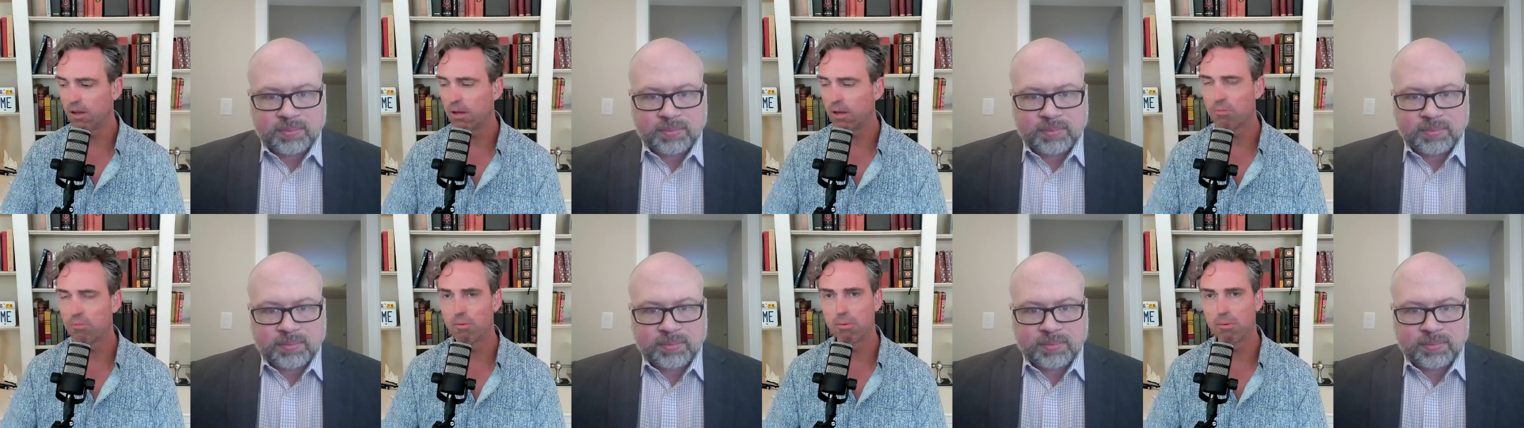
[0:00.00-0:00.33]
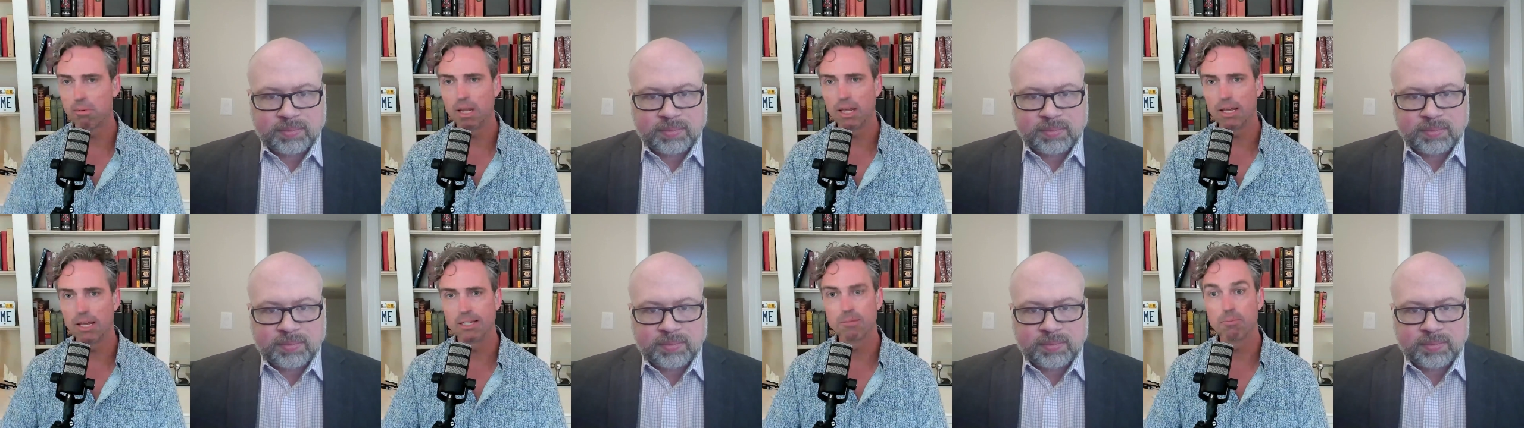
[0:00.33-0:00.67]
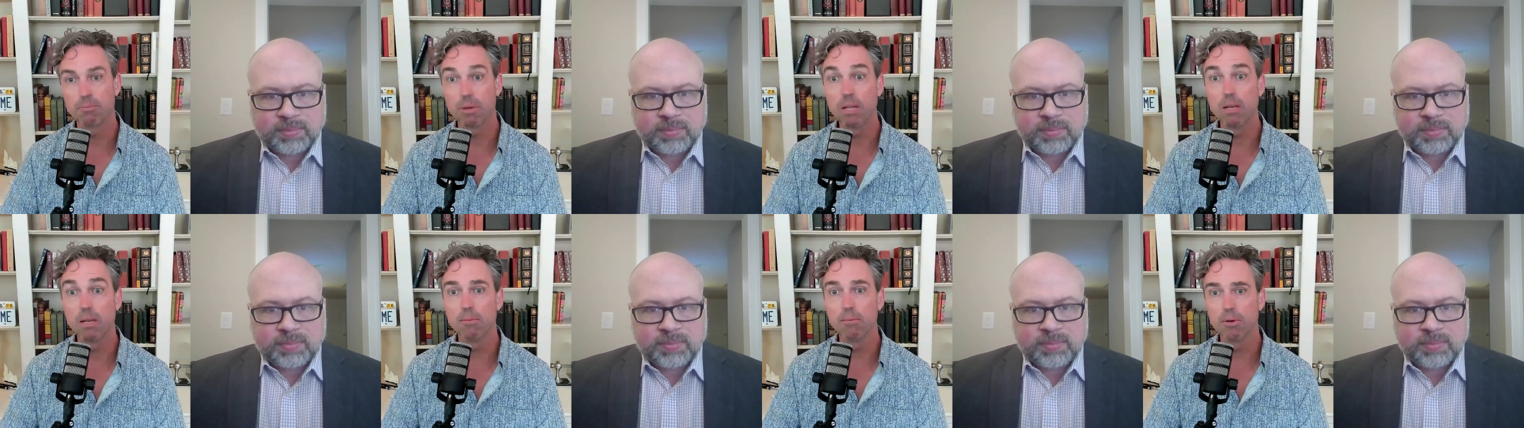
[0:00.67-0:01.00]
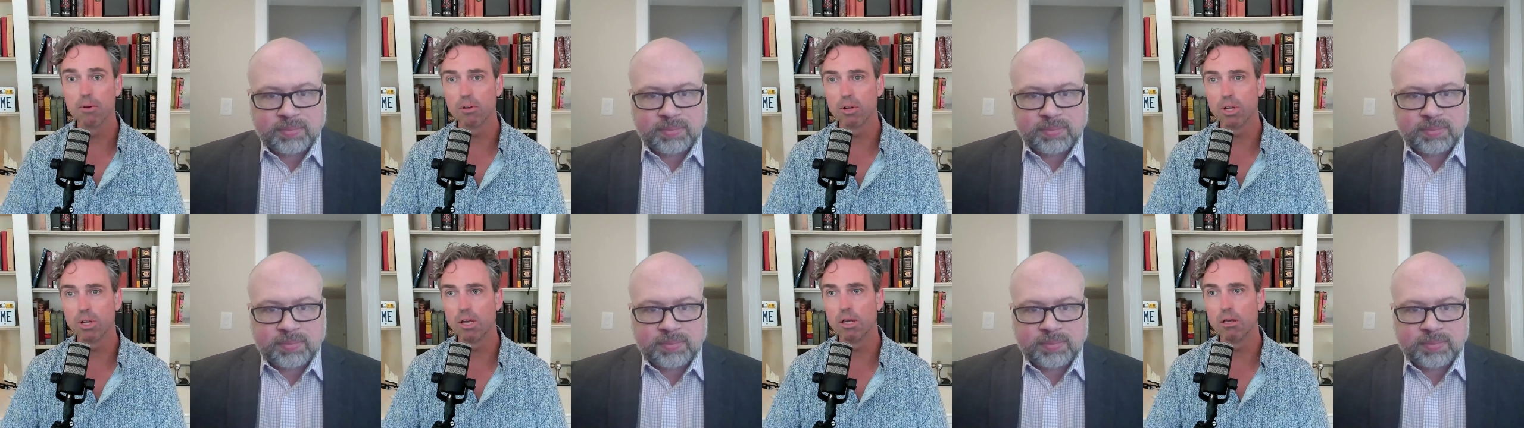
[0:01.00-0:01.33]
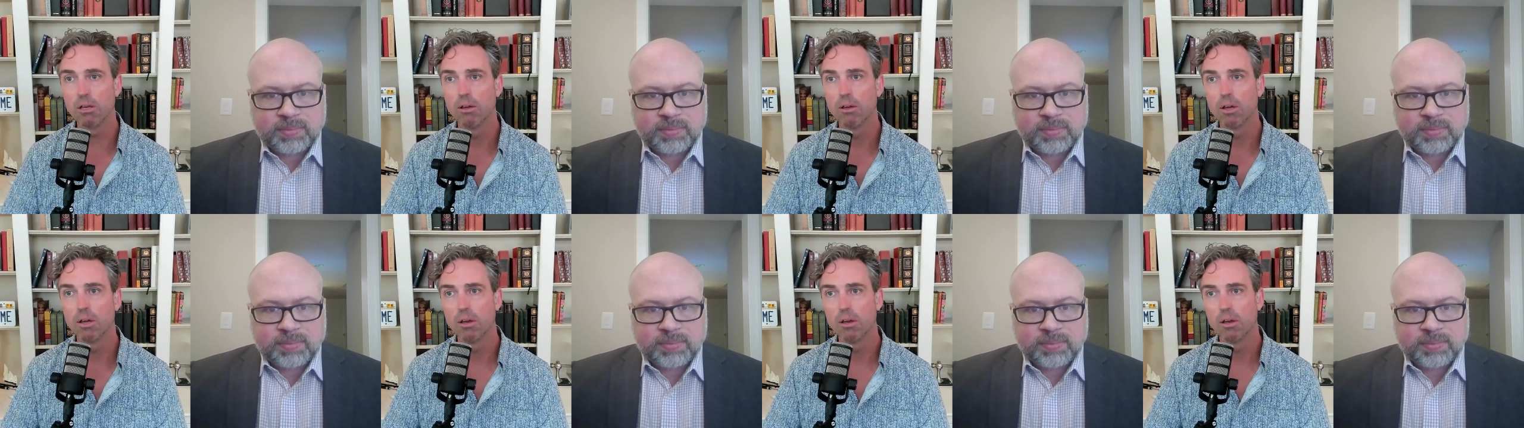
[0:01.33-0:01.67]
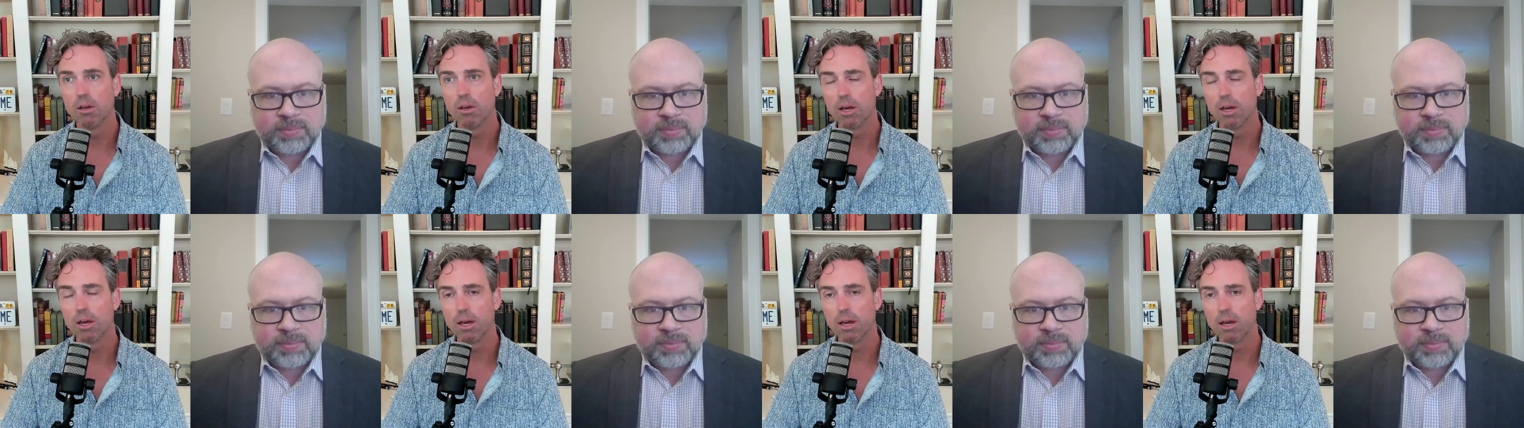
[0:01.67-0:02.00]
Speaker 1: implementing explainability
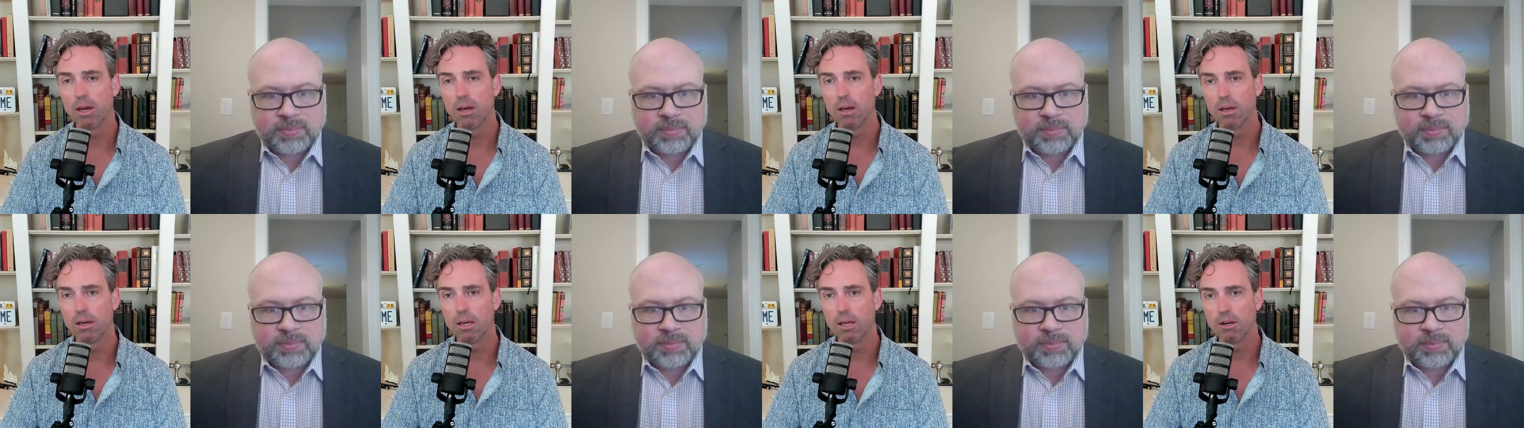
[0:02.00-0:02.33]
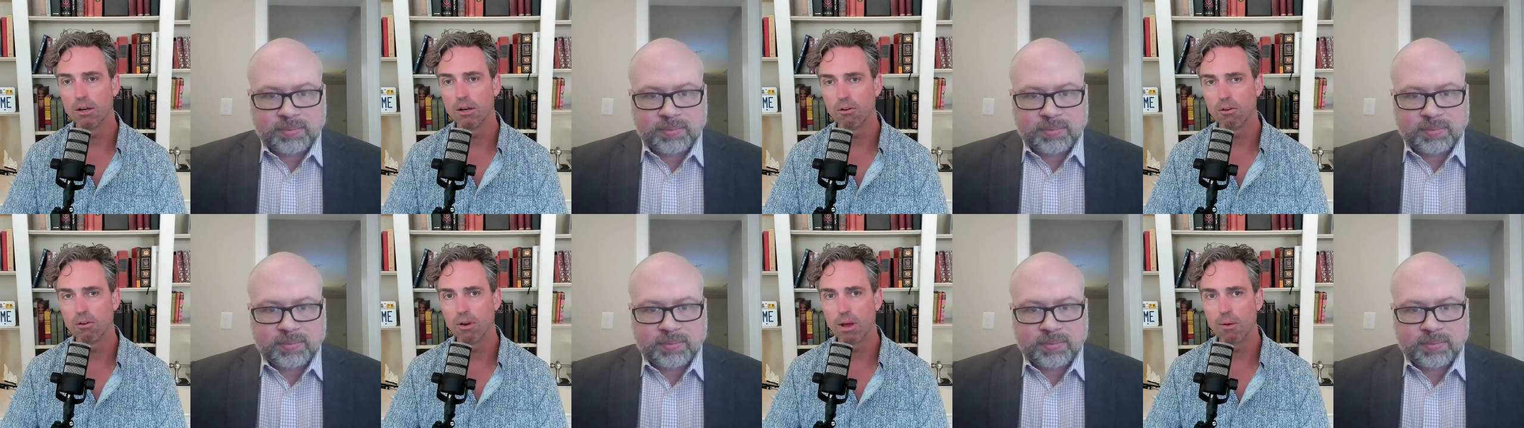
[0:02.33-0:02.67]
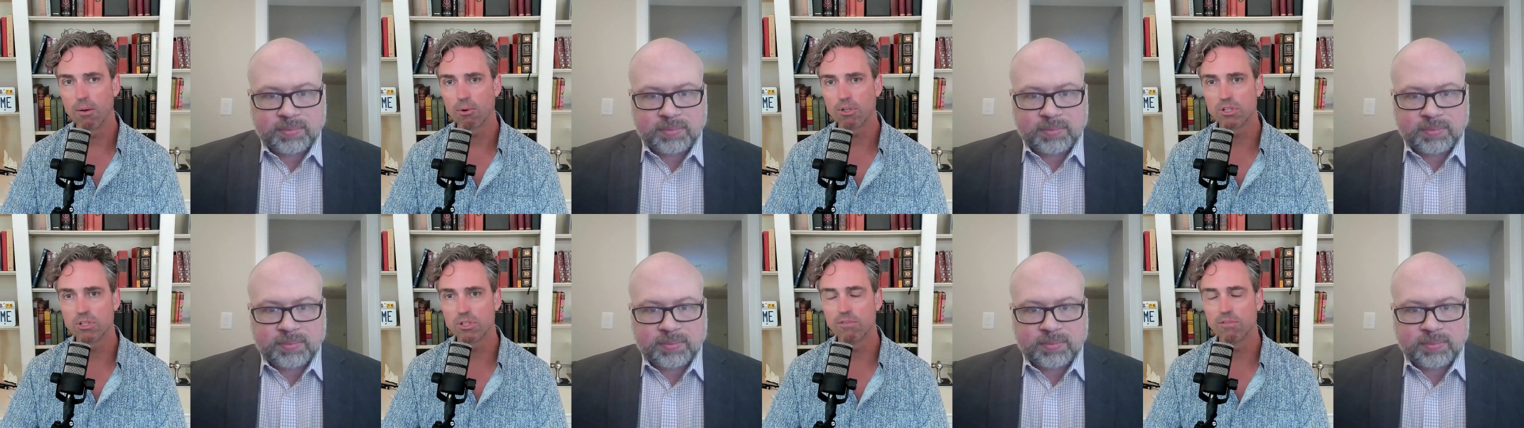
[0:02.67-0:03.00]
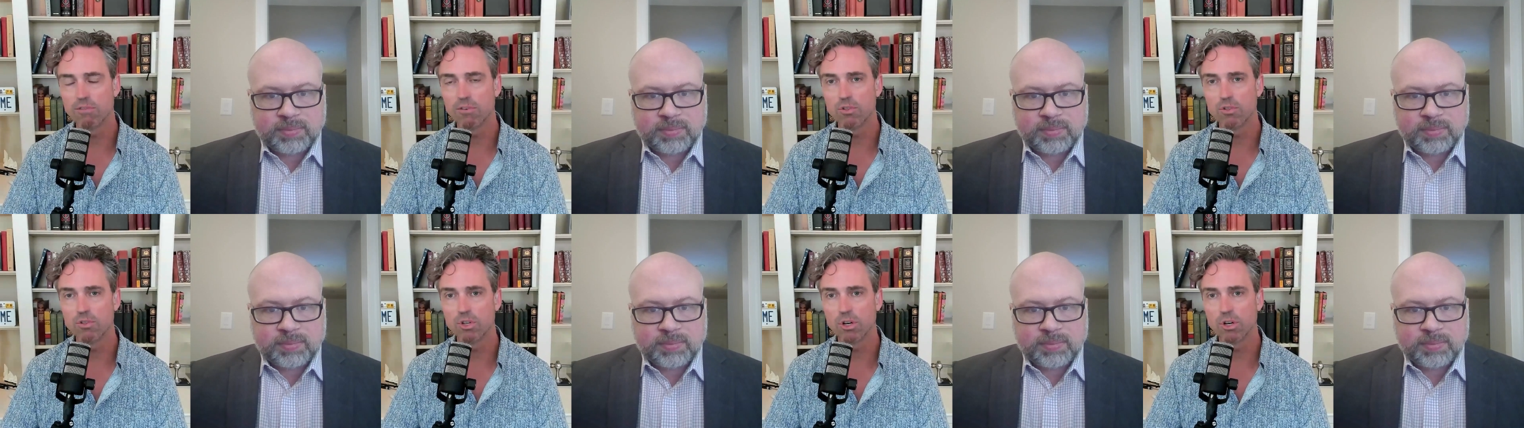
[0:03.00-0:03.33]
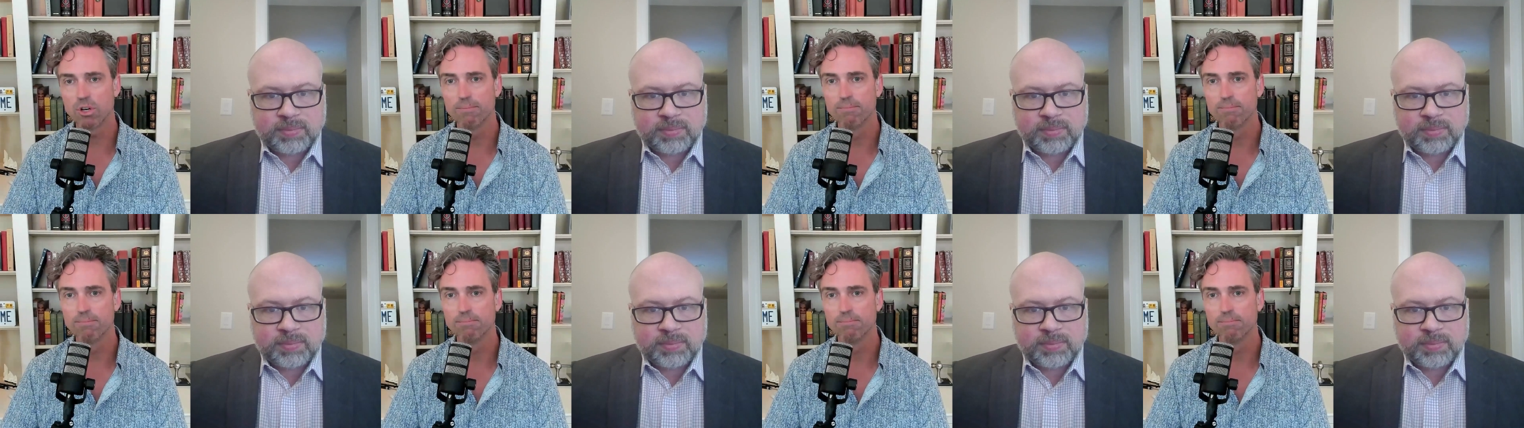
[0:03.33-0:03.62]
uh, in neural networks in the future?